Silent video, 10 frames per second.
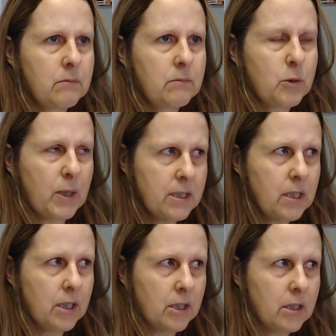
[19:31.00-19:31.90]
twice a
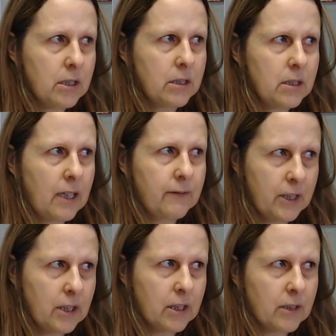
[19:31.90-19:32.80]
year every
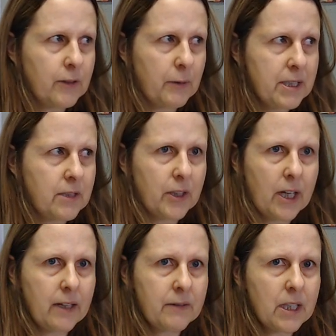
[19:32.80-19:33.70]
year for the rest of our
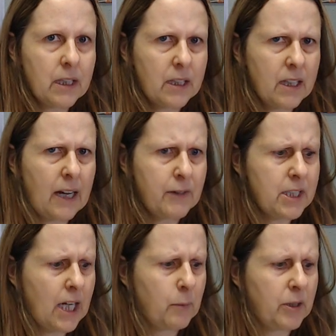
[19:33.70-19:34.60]
lives. And then every
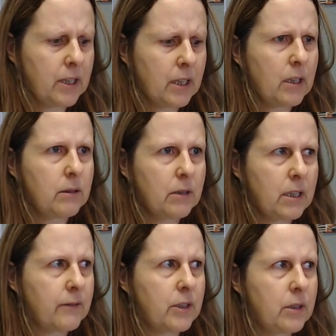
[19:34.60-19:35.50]
time we think, oh, I
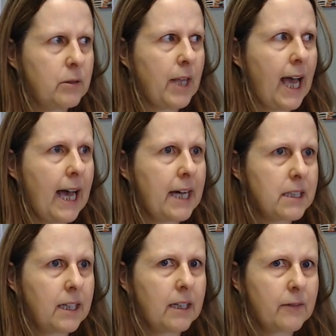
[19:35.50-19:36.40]
never knew that.
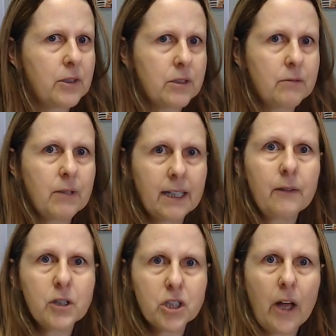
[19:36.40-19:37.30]
I never, I
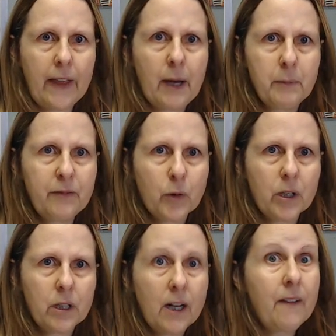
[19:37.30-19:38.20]
never saw that before.
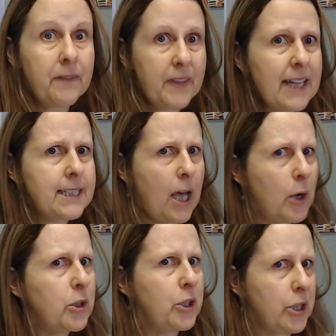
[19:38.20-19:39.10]
That's how
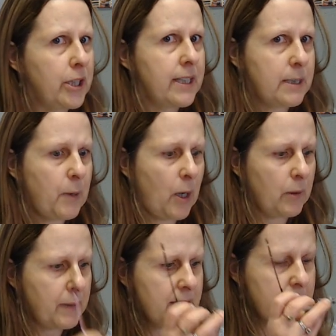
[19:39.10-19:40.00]
good this poem
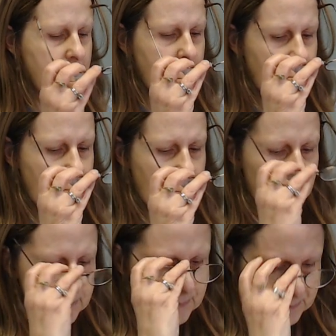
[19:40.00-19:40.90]
is. Um,